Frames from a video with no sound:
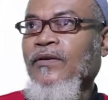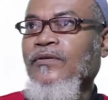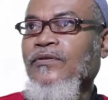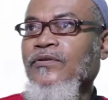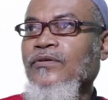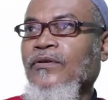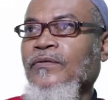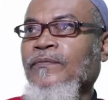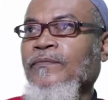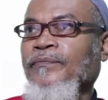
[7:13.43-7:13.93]

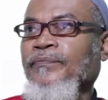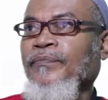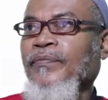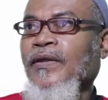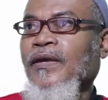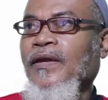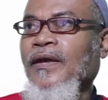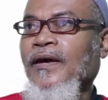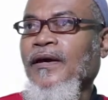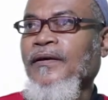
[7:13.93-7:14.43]
So
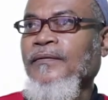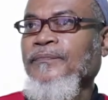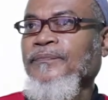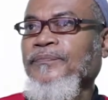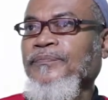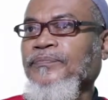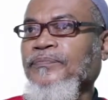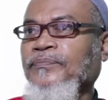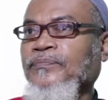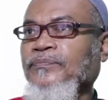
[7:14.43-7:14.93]
here
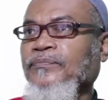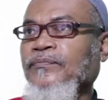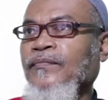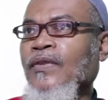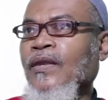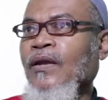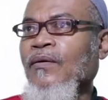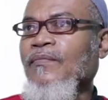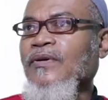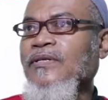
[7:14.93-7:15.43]

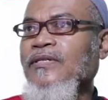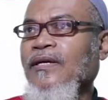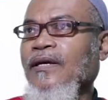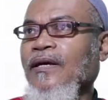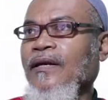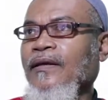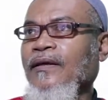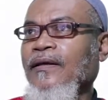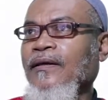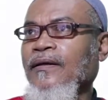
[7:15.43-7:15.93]

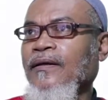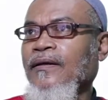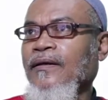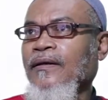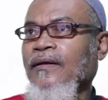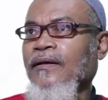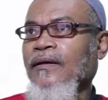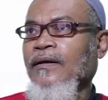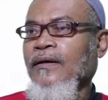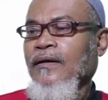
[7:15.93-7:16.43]
basically
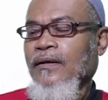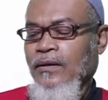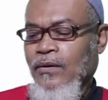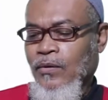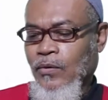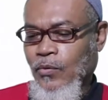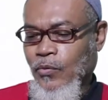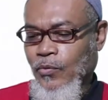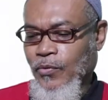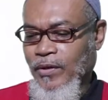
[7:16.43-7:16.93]

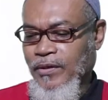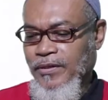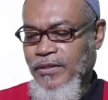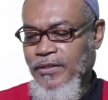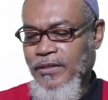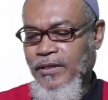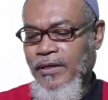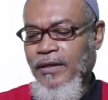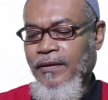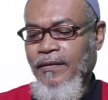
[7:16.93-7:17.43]
we'll
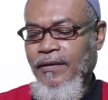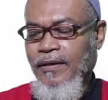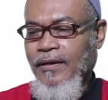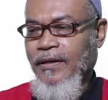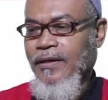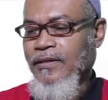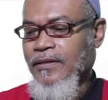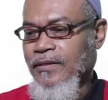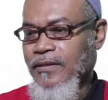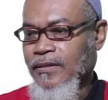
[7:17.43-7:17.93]
say
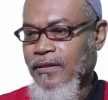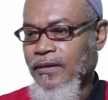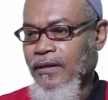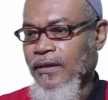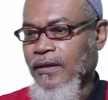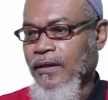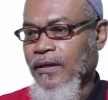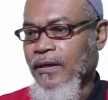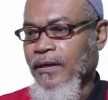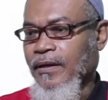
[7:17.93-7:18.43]
that
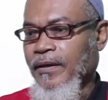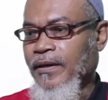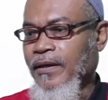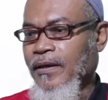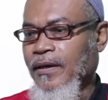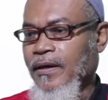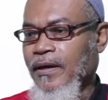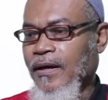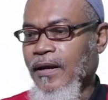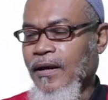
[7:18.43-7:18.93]

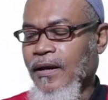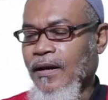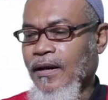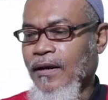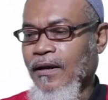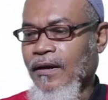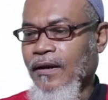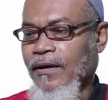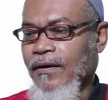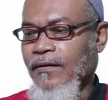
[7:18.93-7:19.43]
here I'll
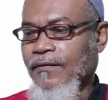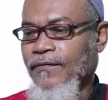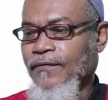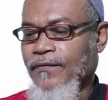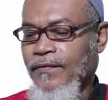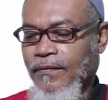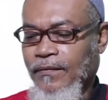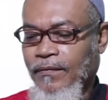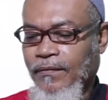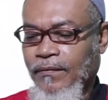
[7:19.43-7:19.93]
have
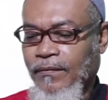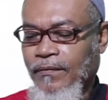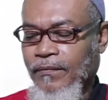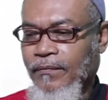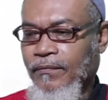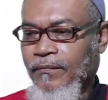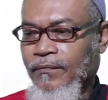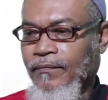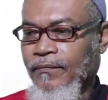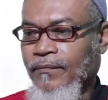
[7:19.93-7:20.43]

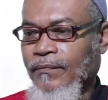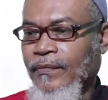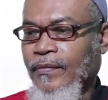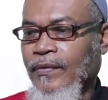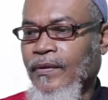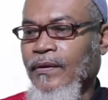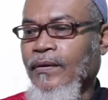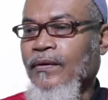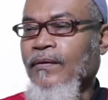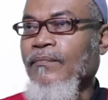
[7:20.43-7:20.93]

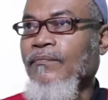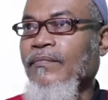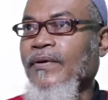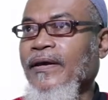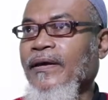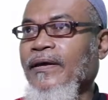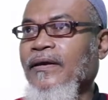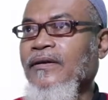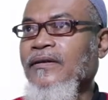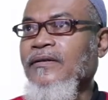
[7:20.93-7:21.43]

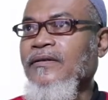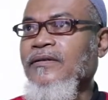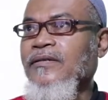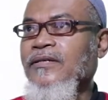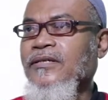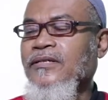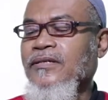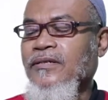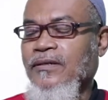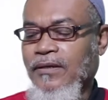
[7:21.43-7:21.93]
my
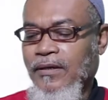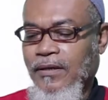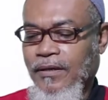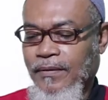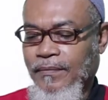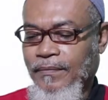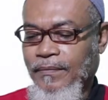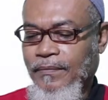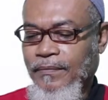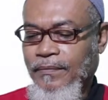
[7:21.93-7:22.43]
int
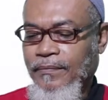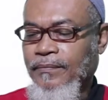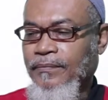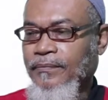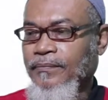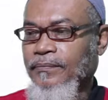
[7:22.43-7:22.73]
num,